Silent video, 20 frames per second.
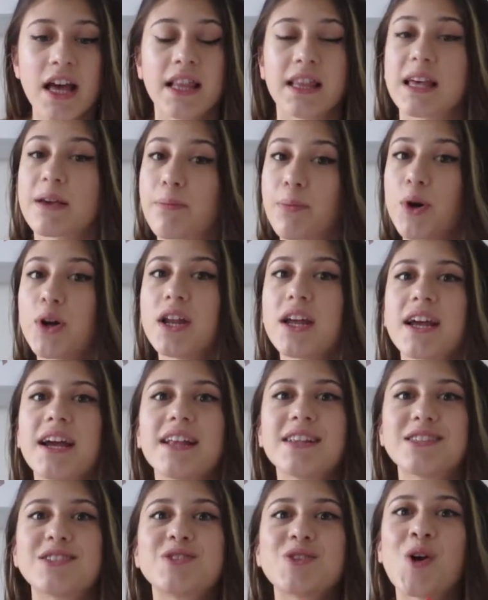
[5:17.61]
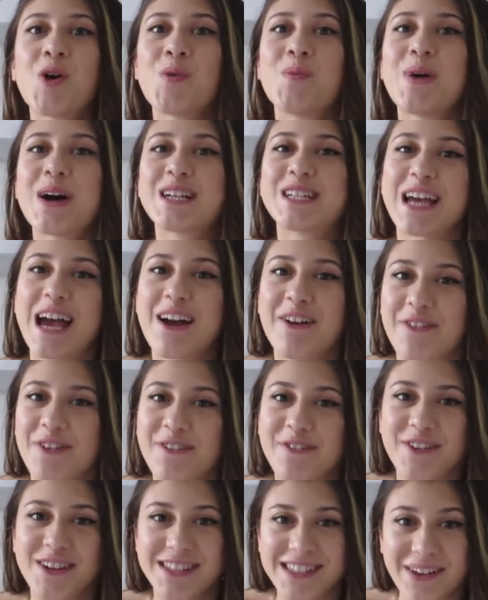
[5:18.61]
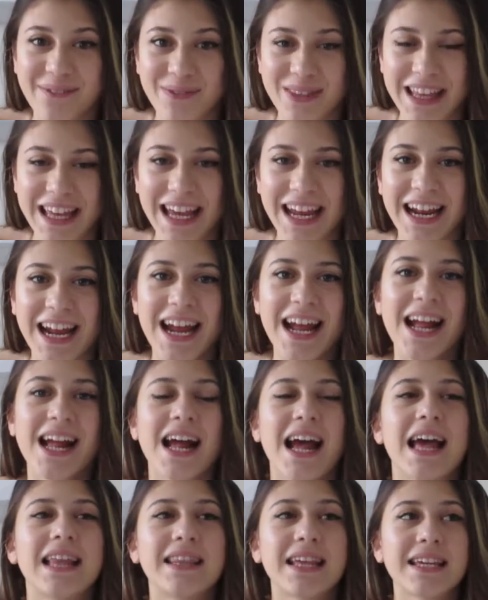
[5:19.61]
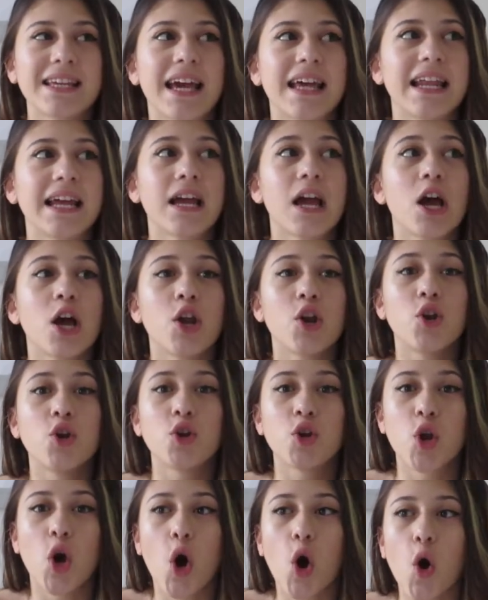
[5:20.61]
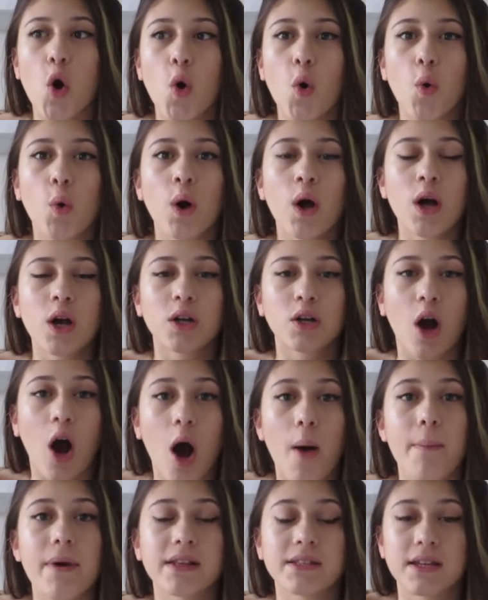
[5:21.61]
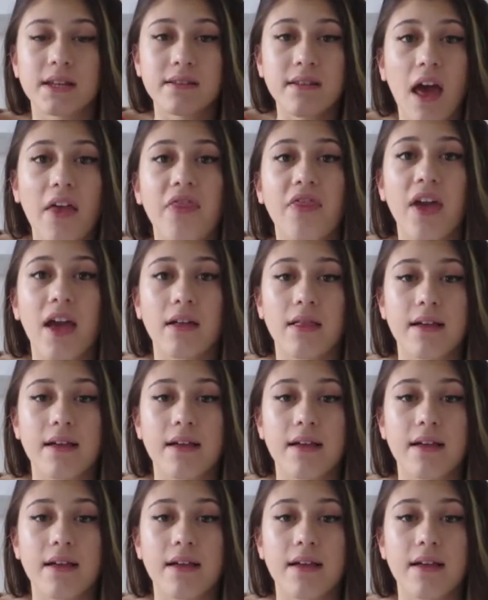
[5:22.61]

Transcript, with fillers: Like putting in so much effort for something and then getting no comments, nothing.